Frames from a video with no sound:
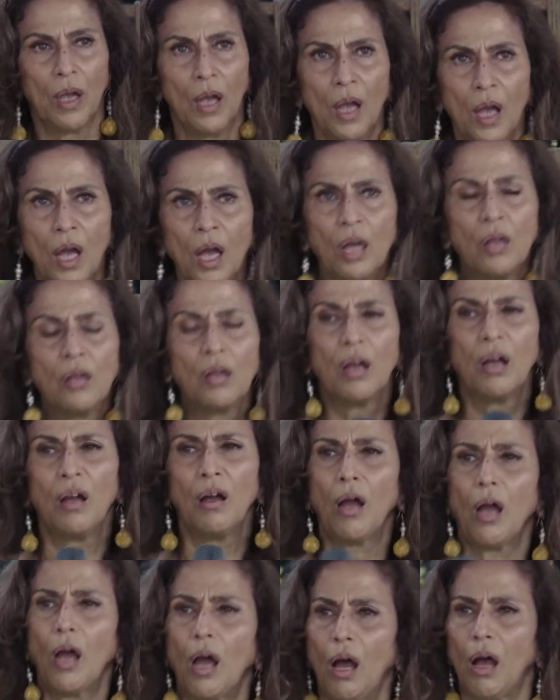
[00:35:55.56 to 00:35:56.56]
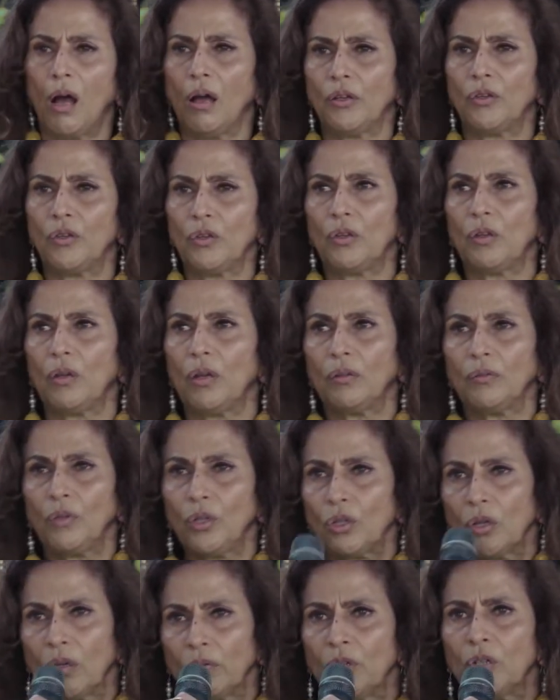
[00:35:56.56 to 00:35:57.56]
Because with social, I mean, I don't know. What's your
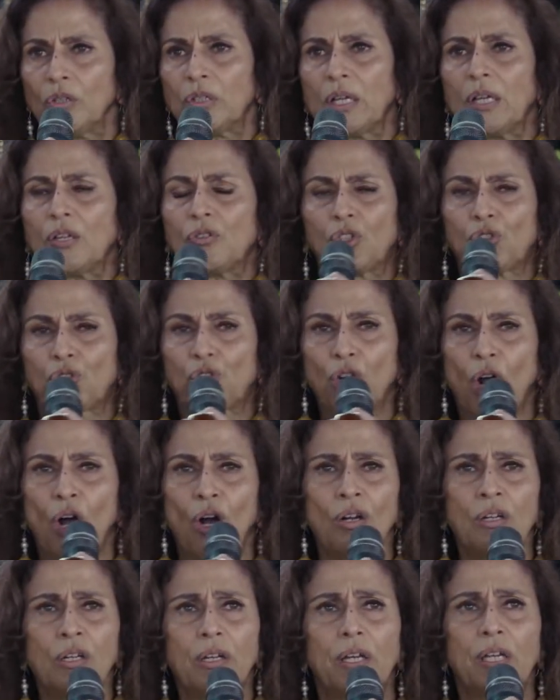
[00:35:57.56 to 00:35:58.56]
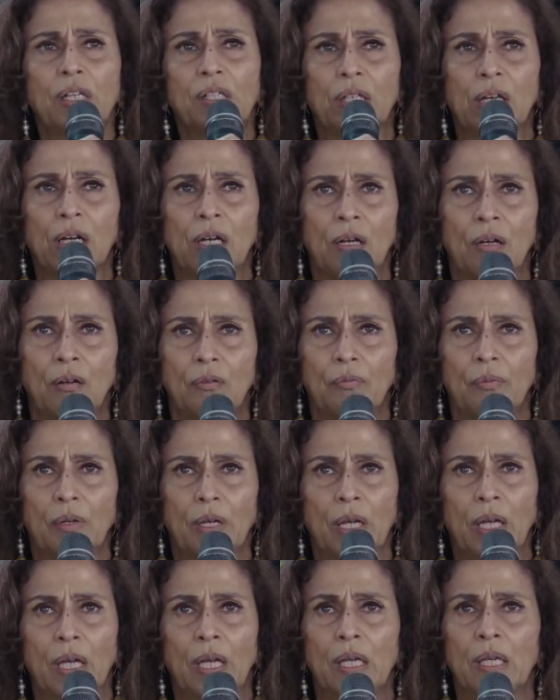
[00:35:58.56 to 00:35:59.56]
take on that? Strong is a
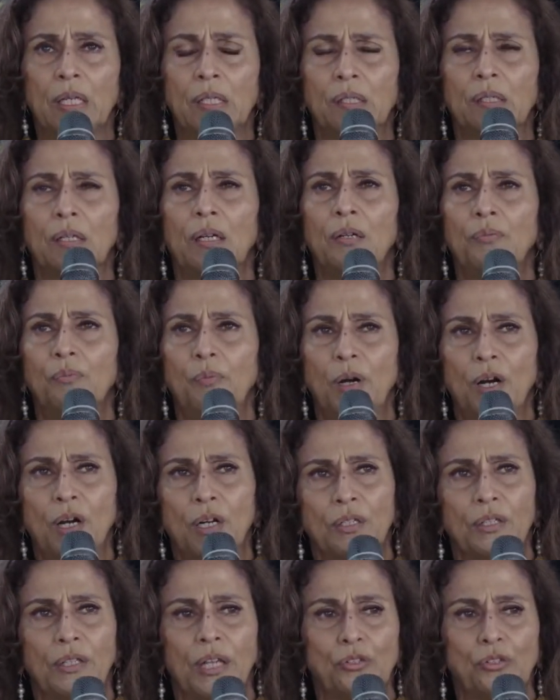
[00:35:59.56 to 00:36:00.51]
word